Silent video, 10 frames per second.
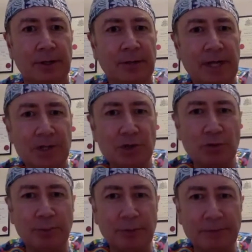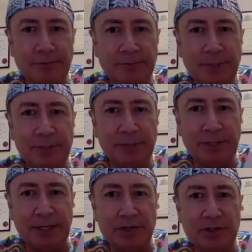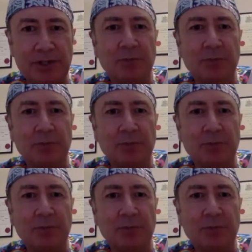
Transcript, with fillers: Partial removal of BPH